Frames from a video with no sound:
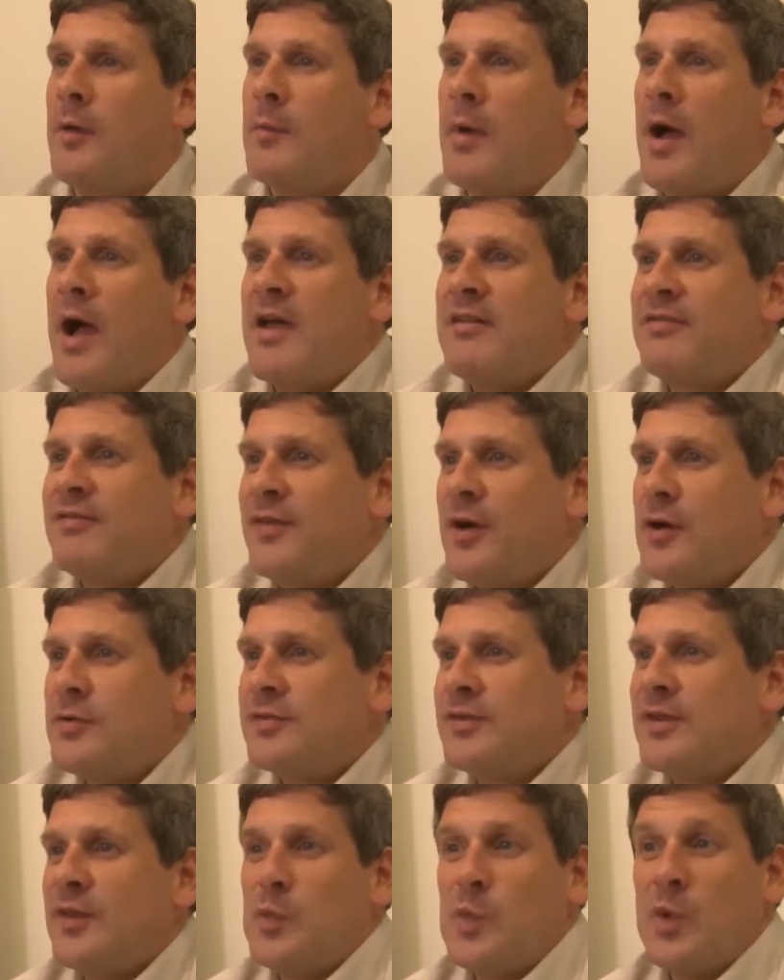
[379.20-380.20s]
I
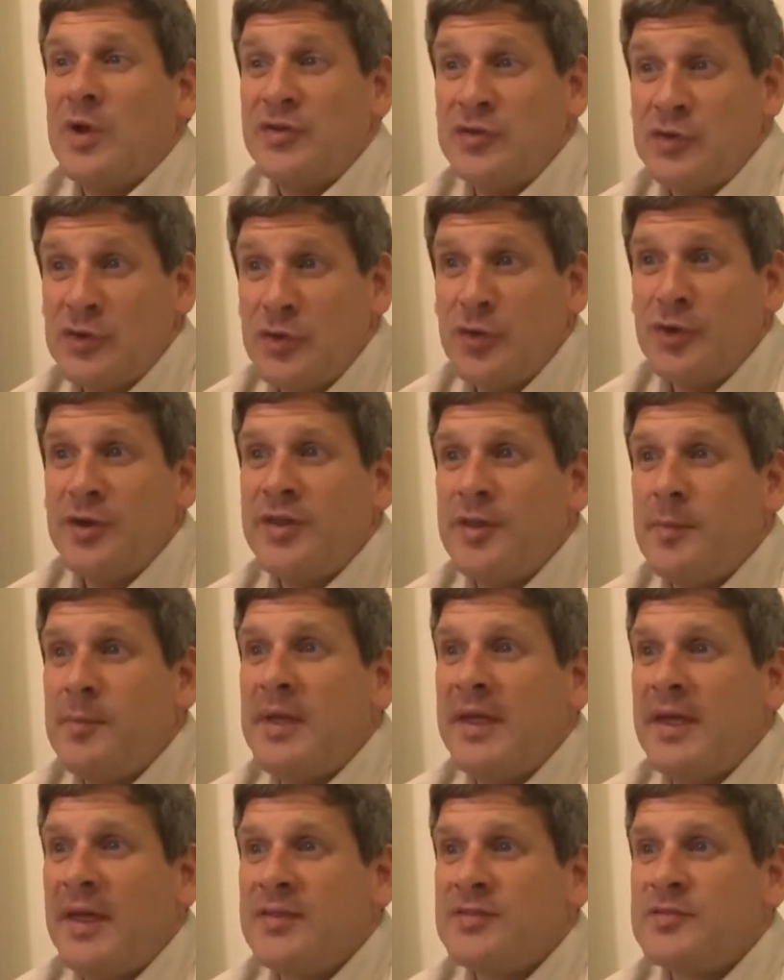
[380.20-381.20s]
found that what you learn in the
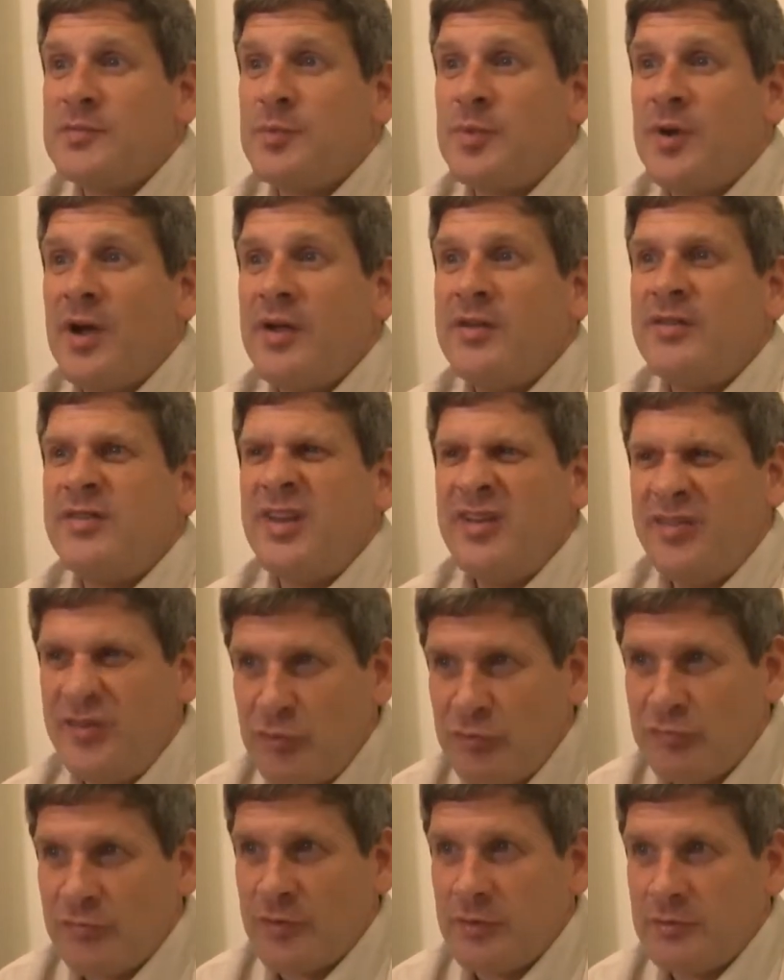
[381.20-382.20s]
big enterprise is
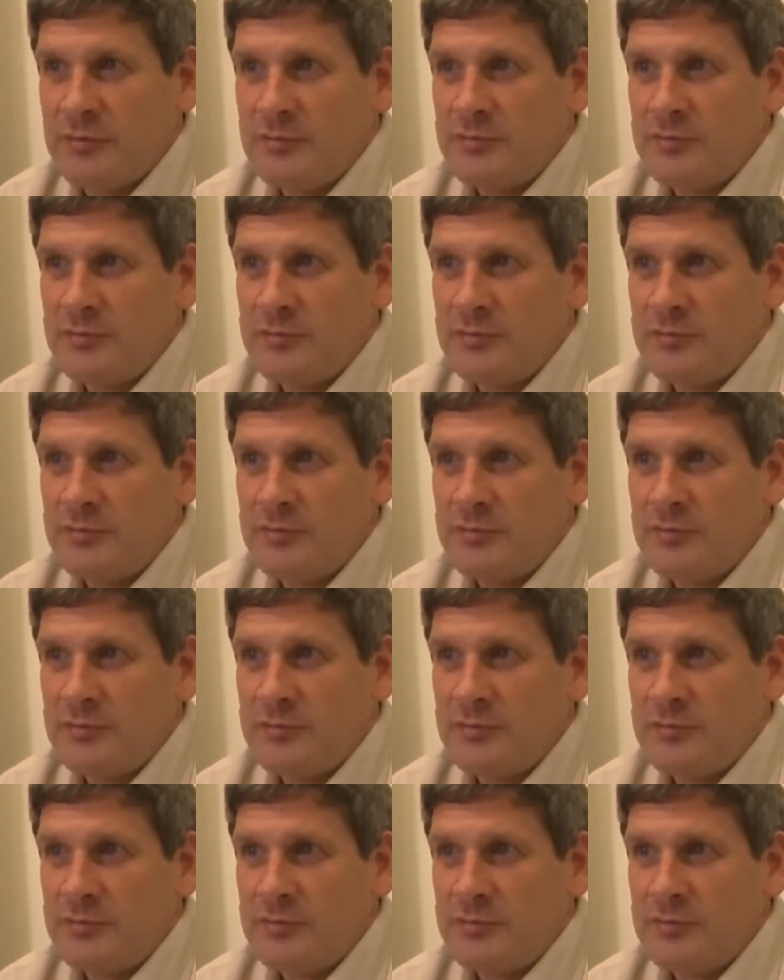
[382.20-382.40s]
useful.